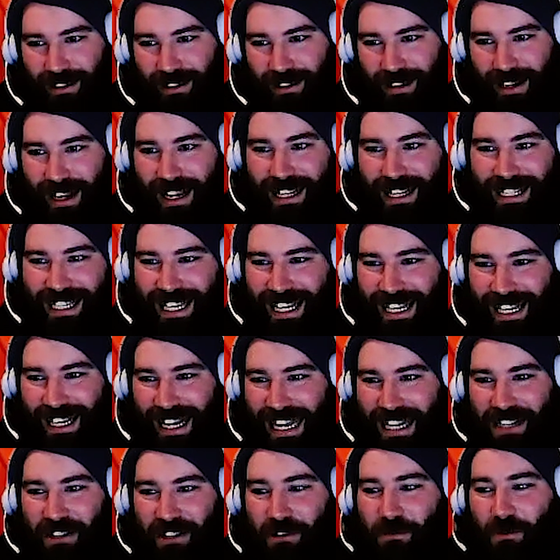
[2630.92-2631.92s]
He did.
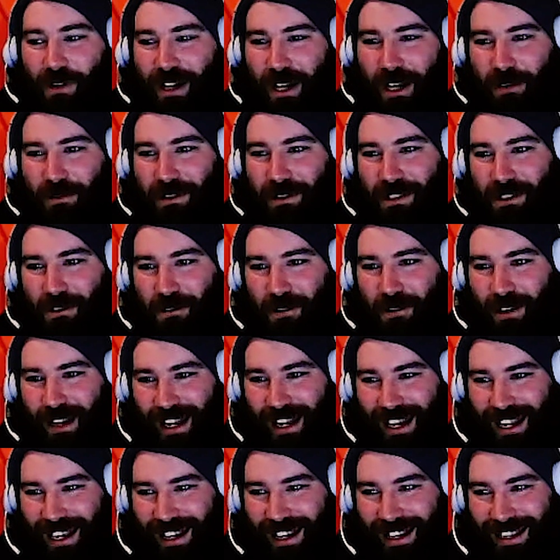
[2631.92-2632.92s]
He knew what he was
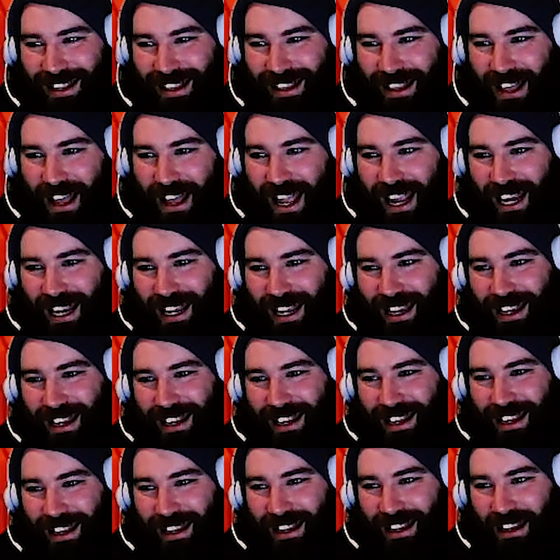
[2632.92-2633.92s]
doing. Like,
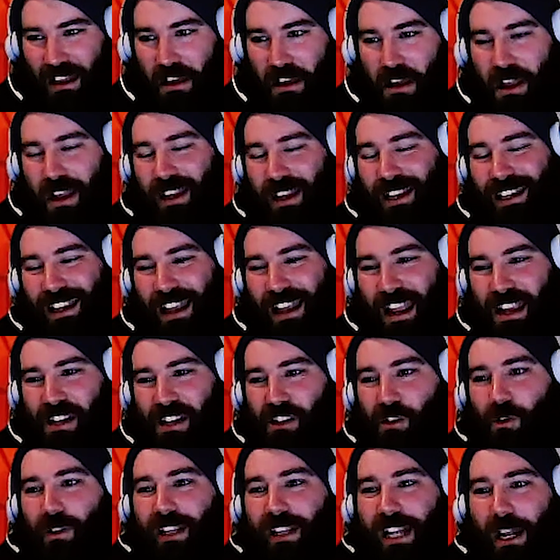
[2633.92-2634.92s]
he
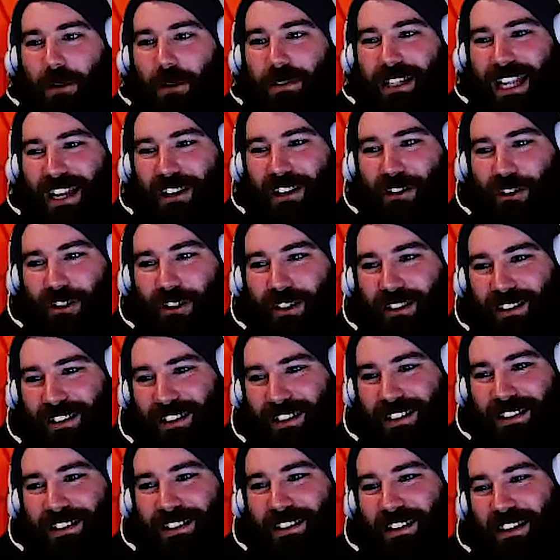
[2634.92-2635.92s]
saw that he was injured.
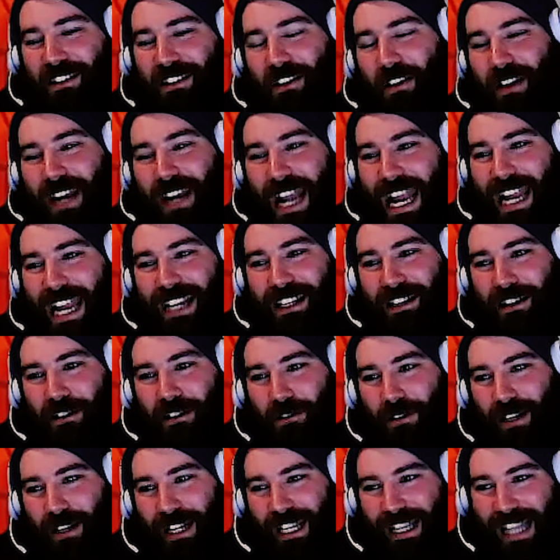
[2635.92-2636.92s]
Just, you don't need to
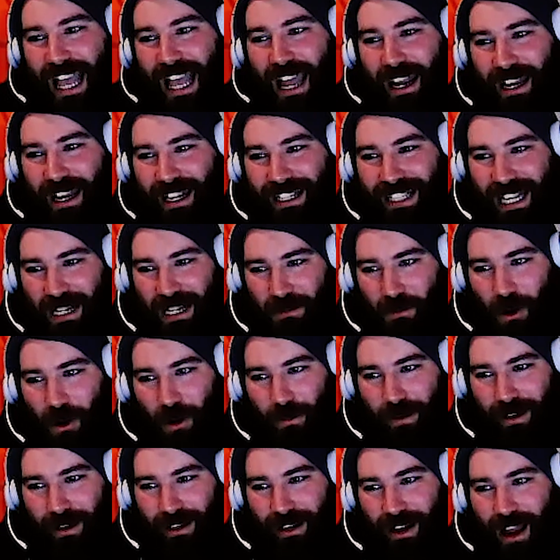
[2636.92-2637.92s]
do it in that exact
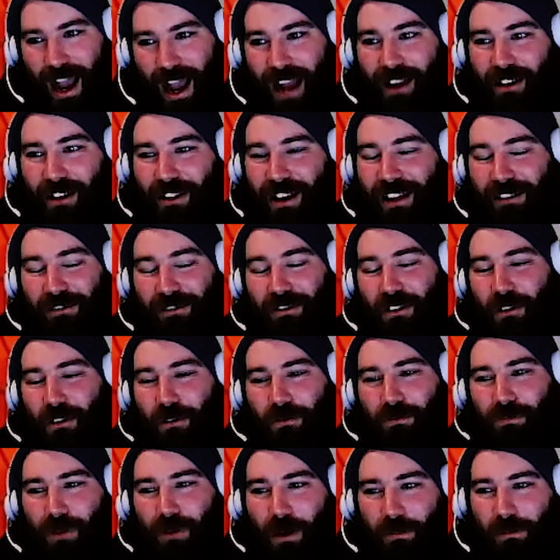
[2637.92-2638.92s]
moment. I got
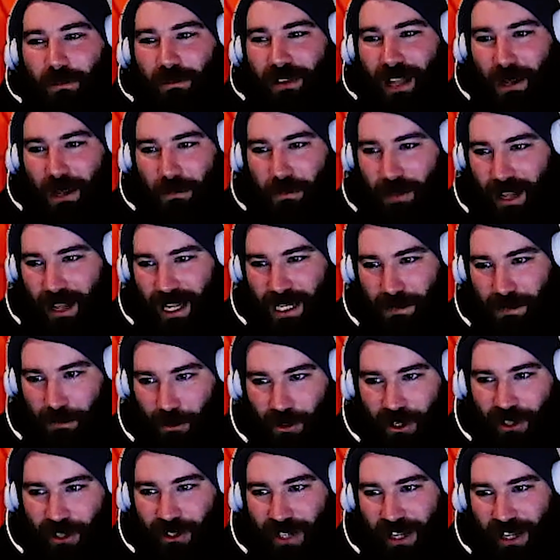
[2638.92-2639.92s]
no problem with like players
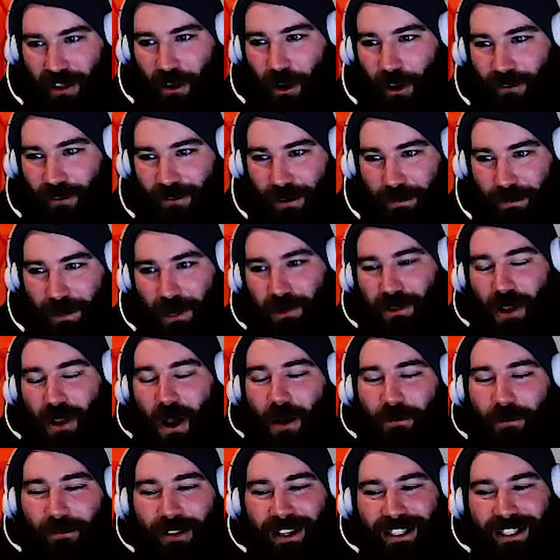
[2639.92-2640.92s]
pushing each other over, but it was
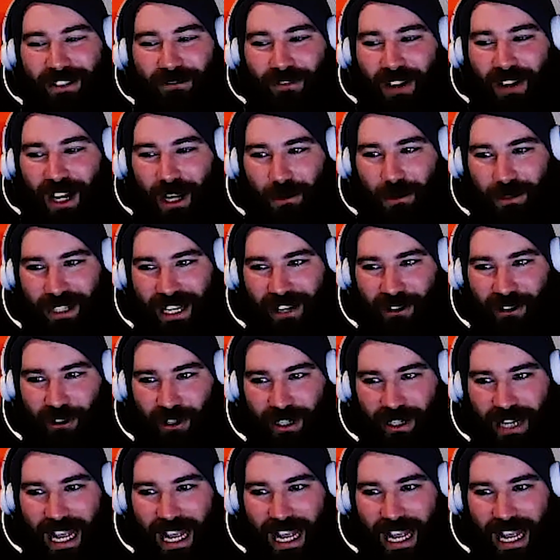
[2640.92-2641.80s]
obvious that Viney was injured